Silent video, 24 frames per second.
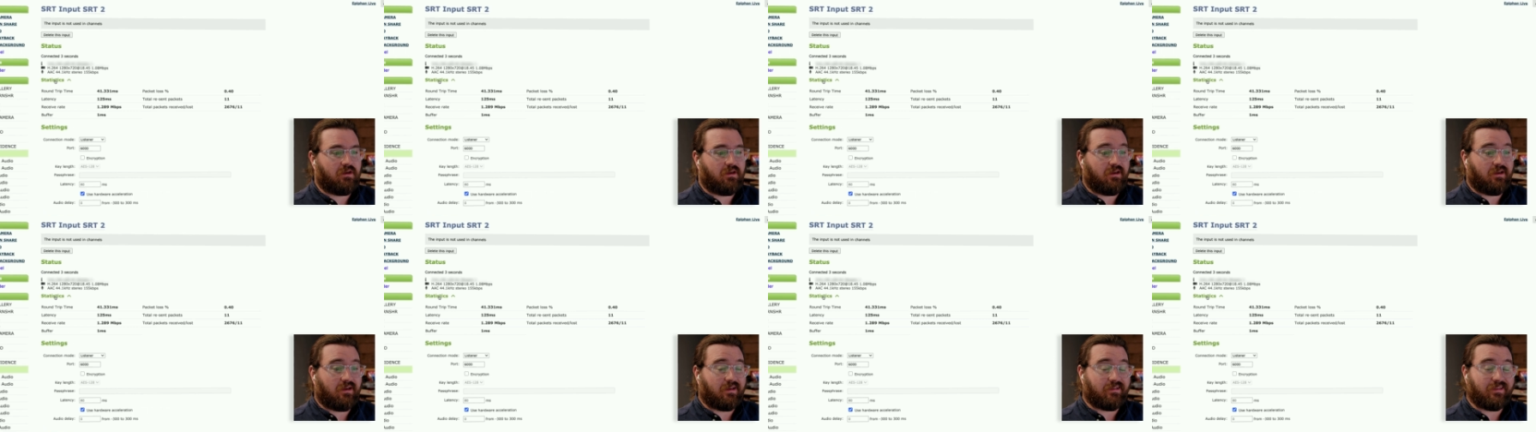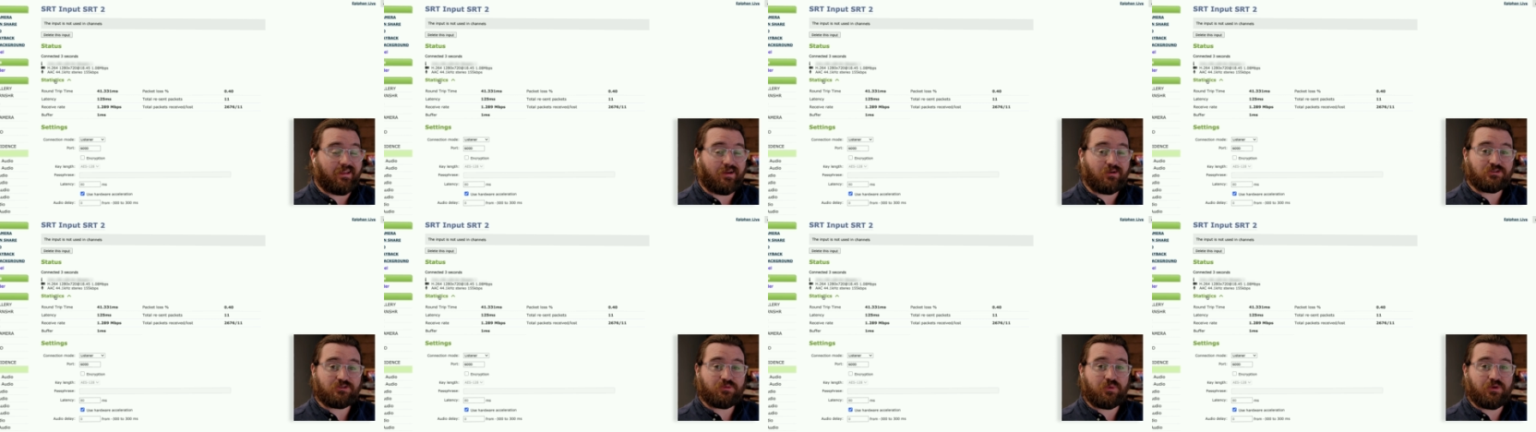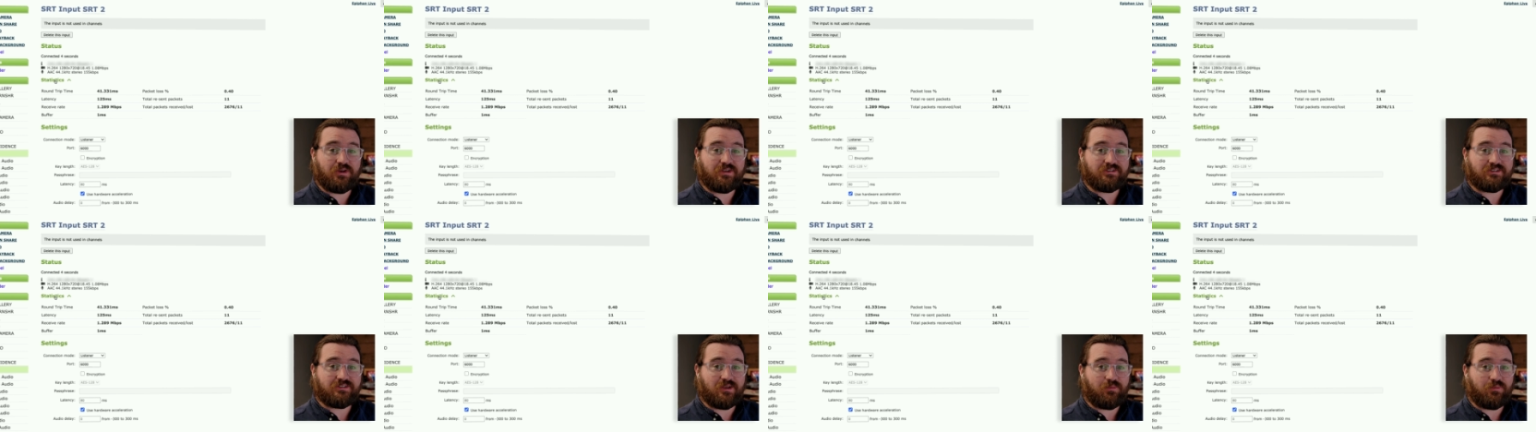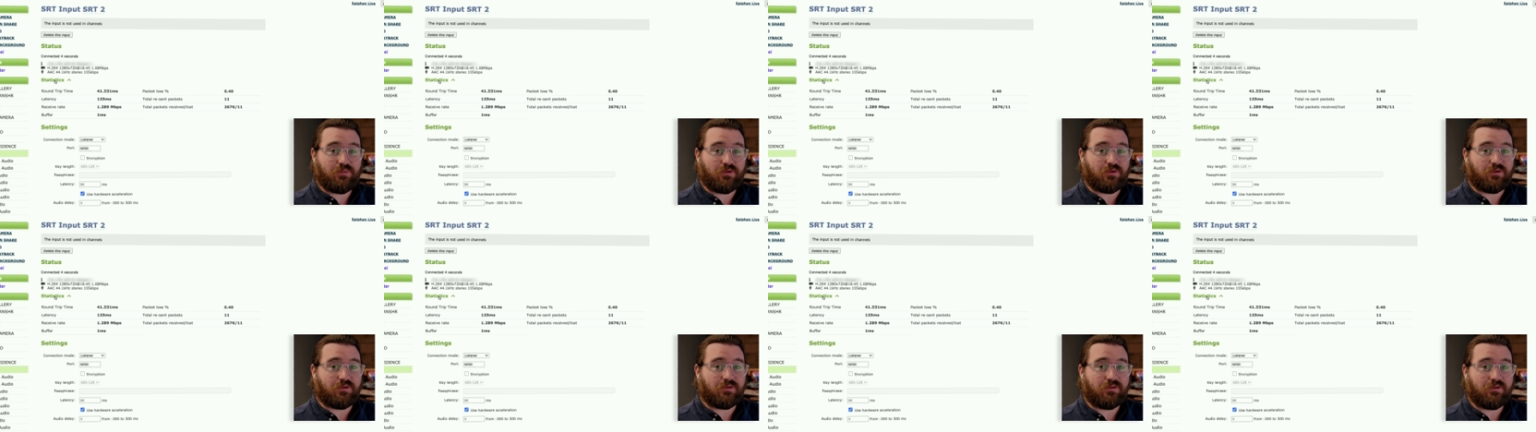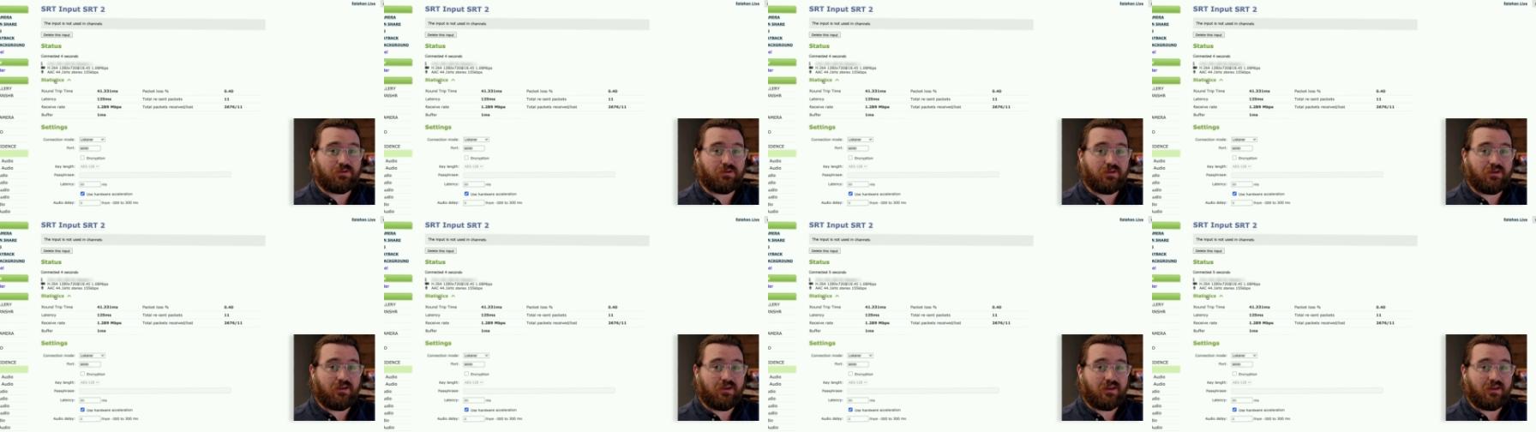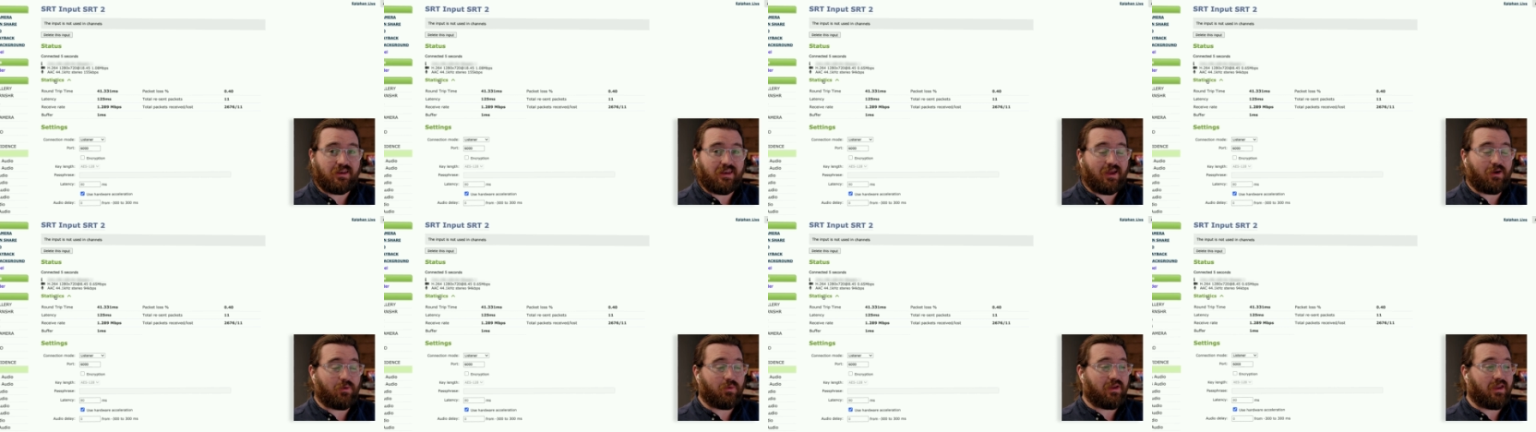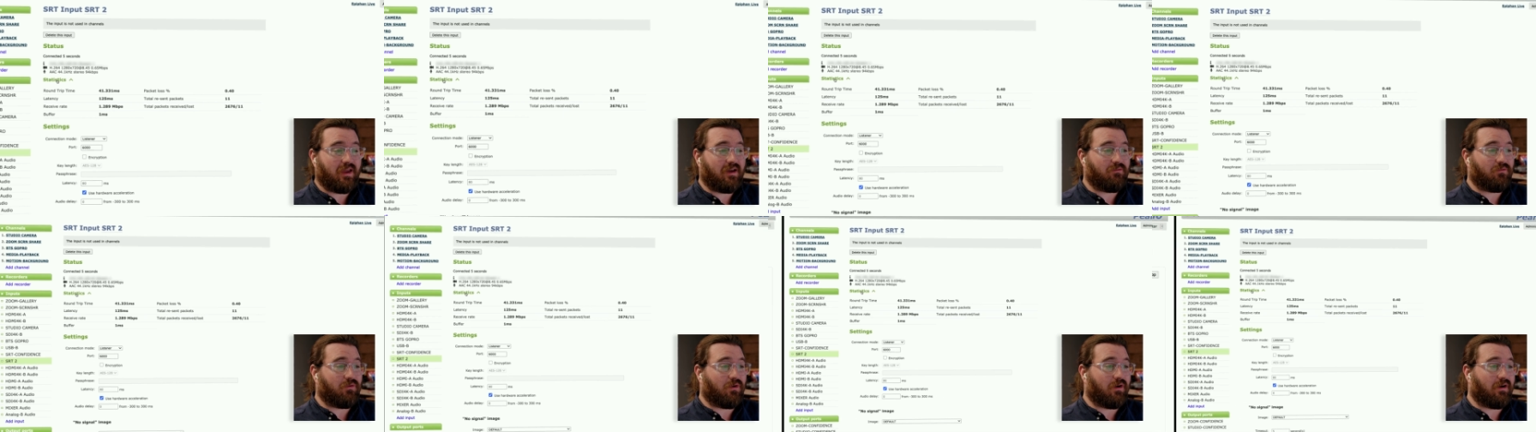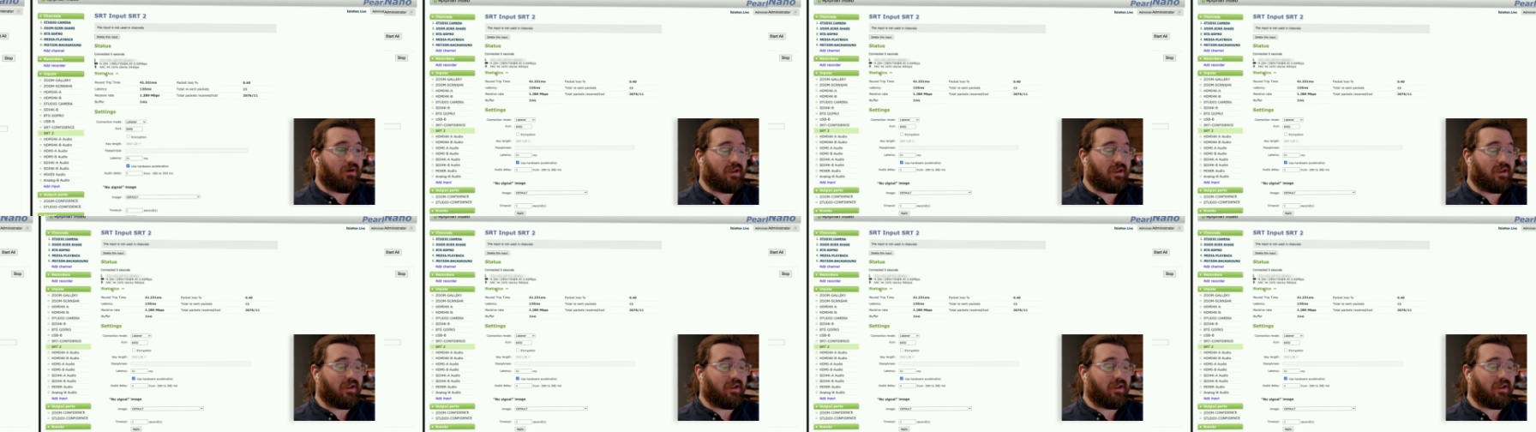And that was pretty simple. Now we have our